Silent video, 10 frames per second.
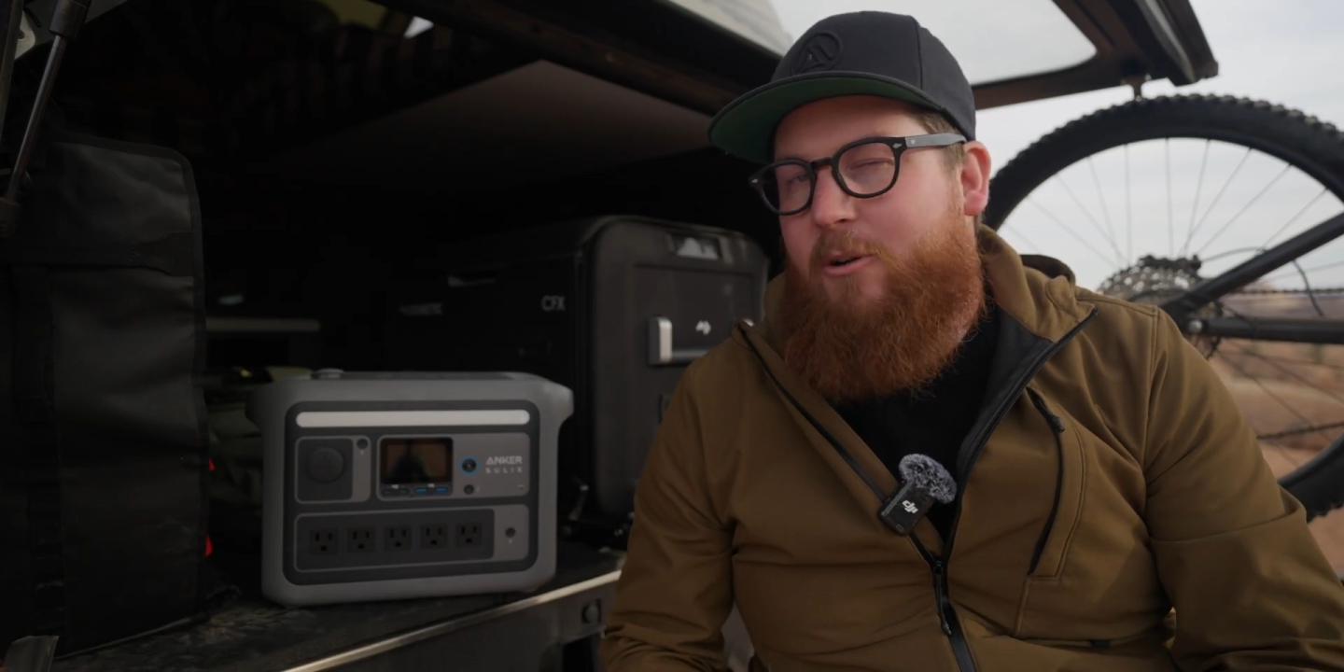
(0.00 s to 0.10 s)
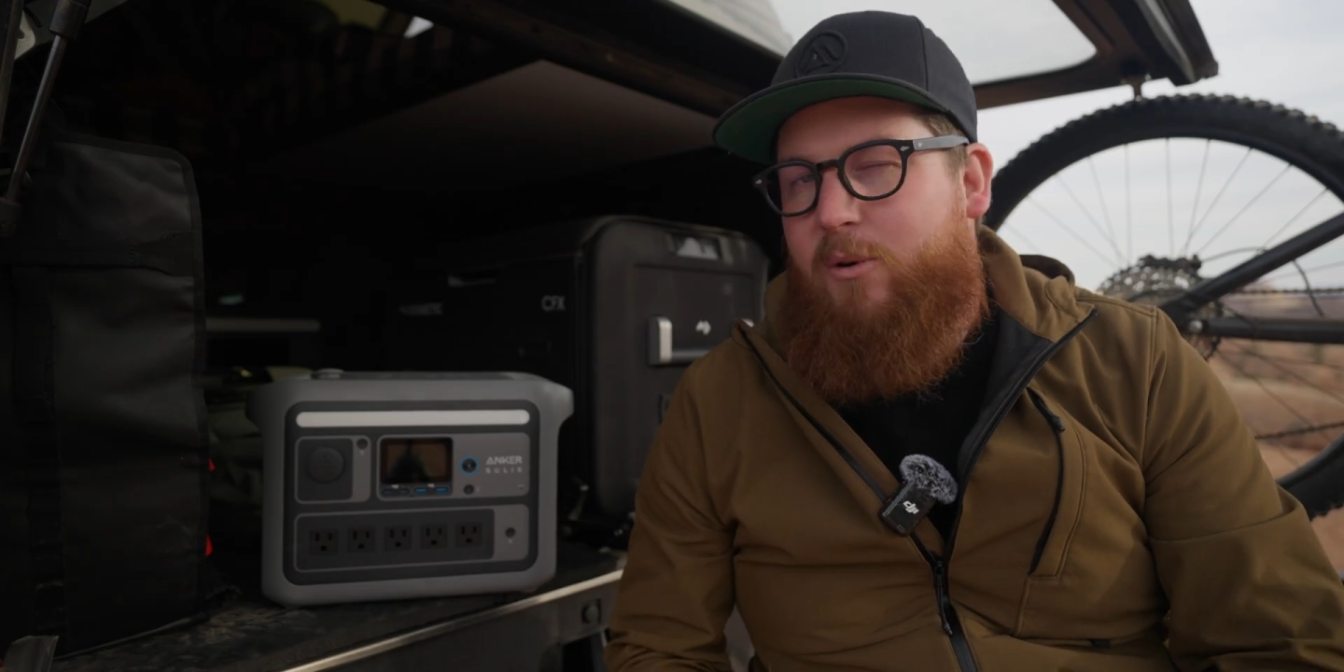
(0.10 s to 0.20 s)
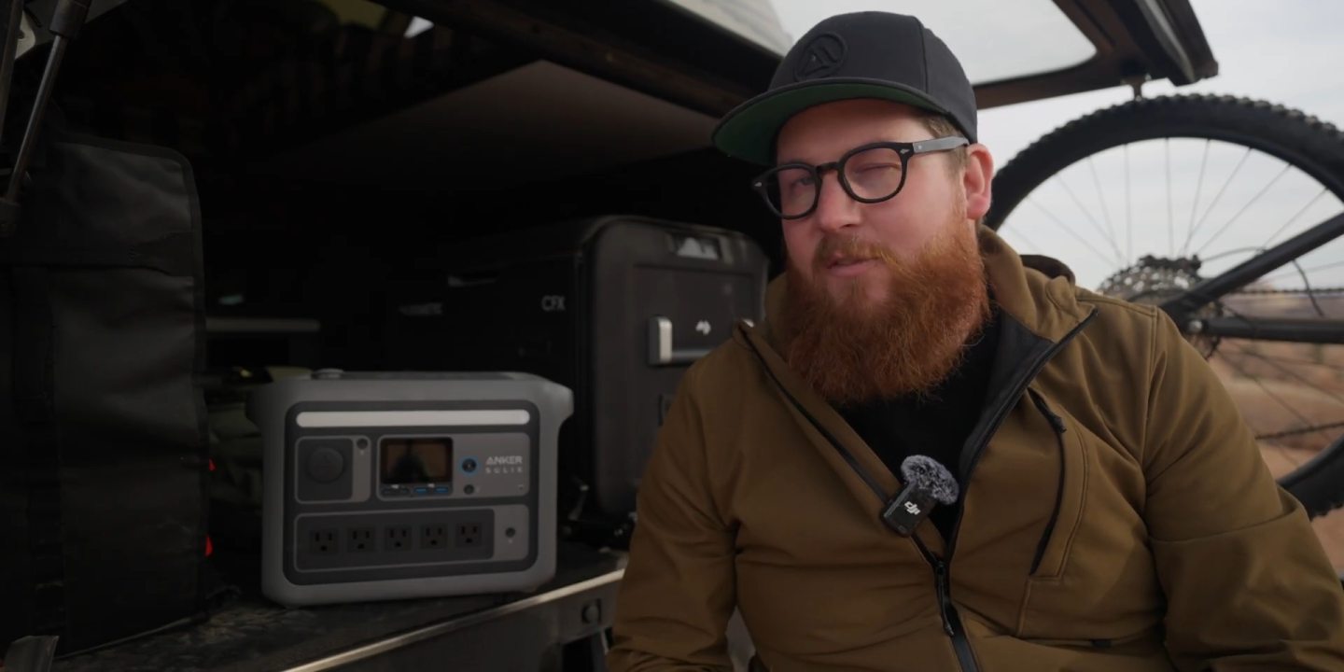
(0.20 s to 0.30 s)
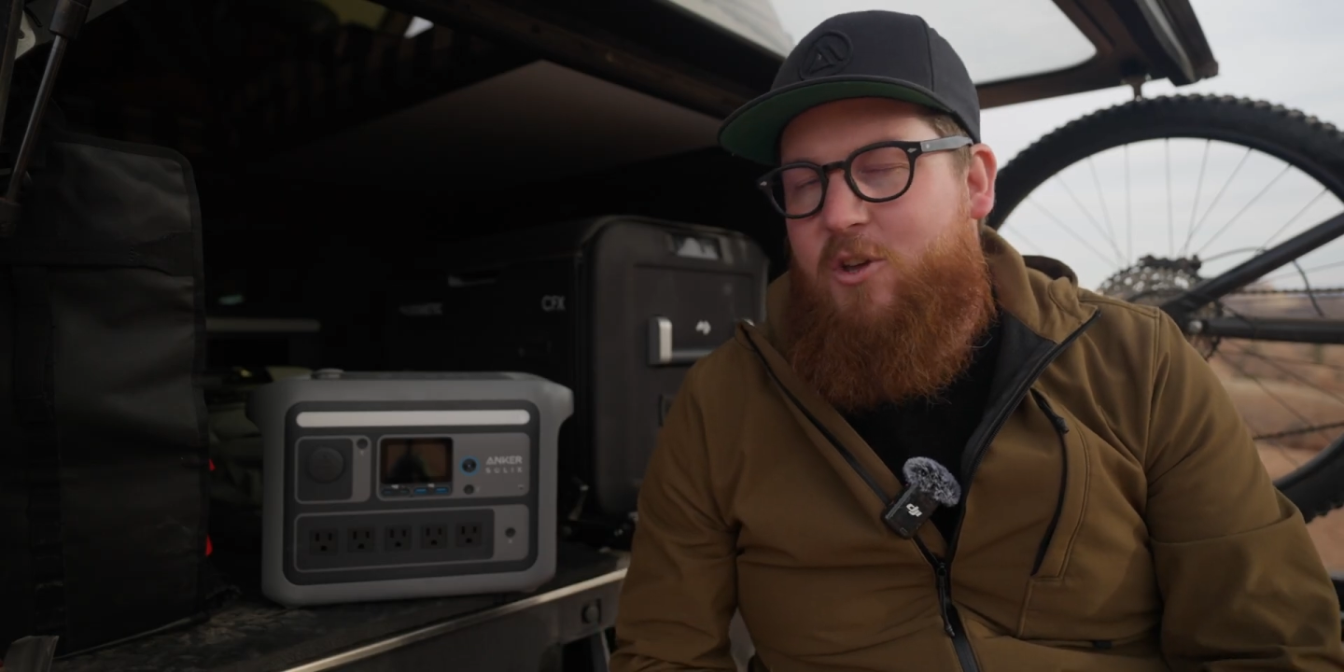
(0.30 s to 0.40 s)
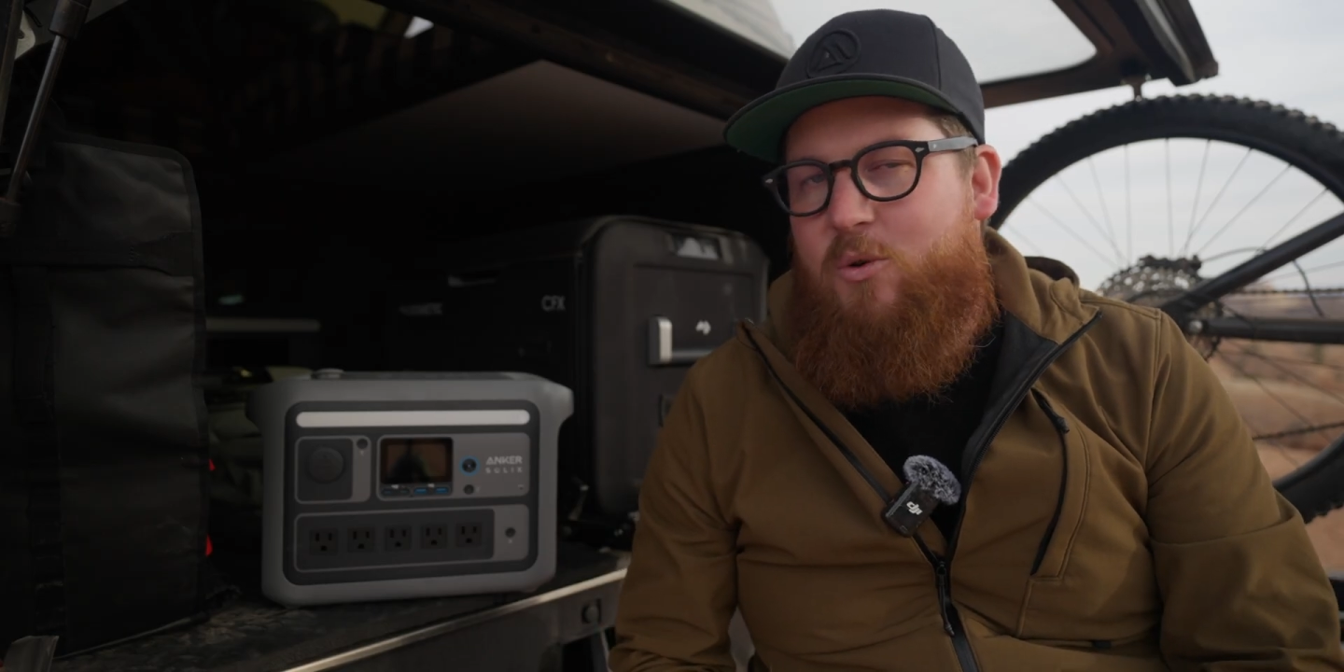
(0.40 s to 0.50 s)
a
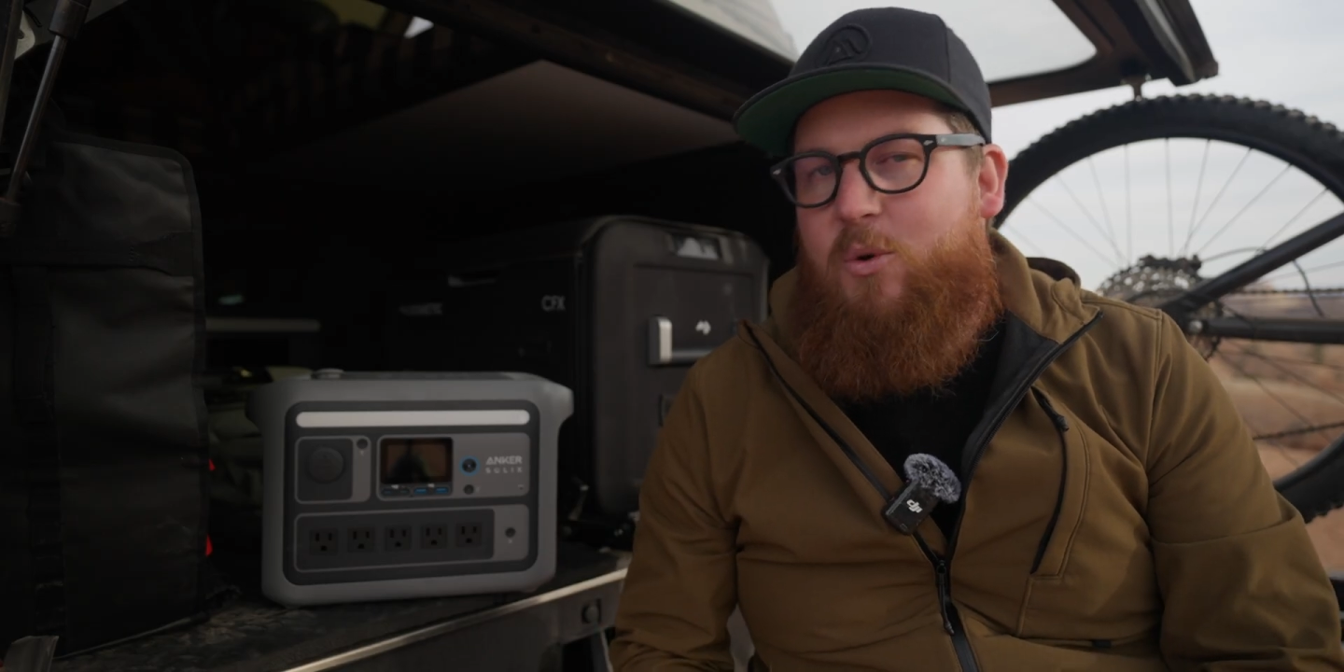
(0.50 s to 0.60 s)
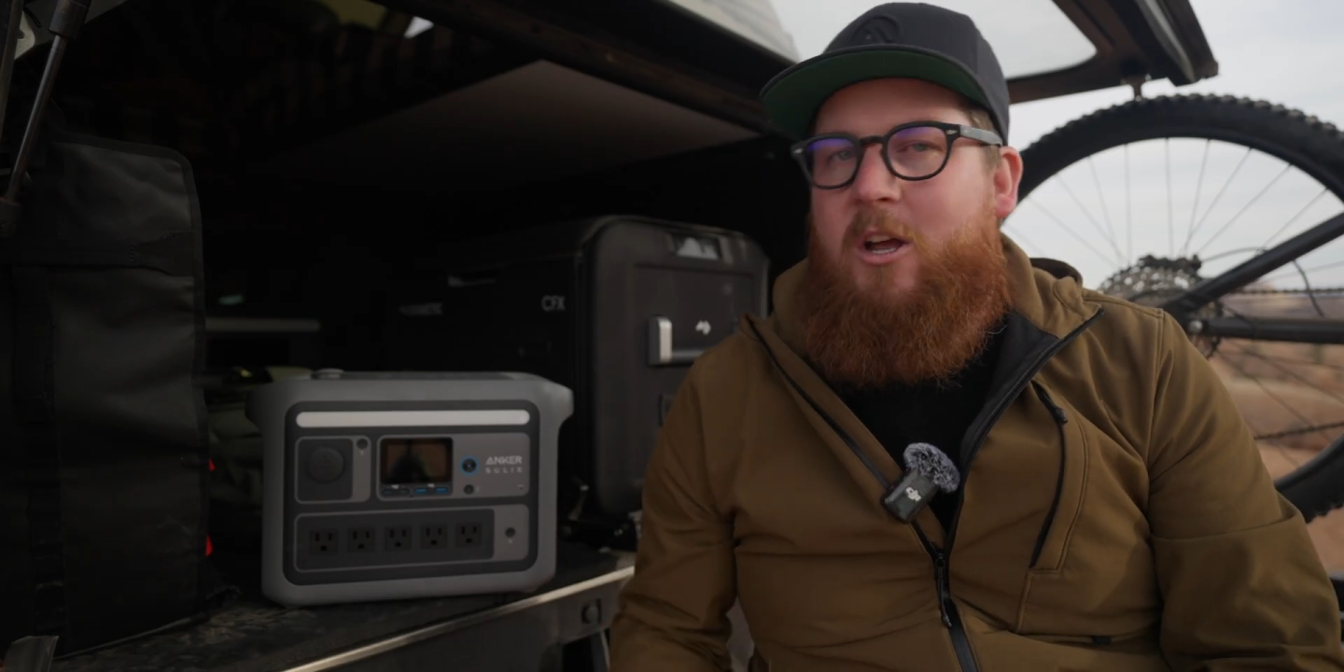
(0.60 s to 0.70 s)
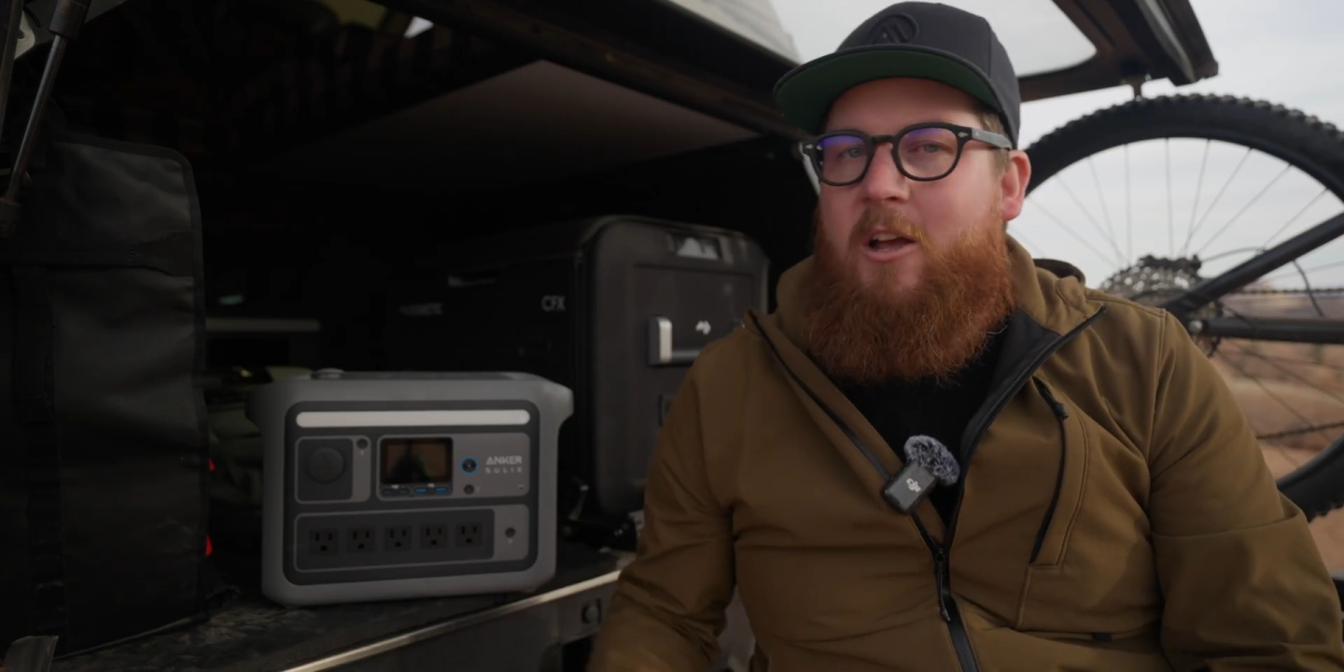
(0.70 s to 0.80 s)
review,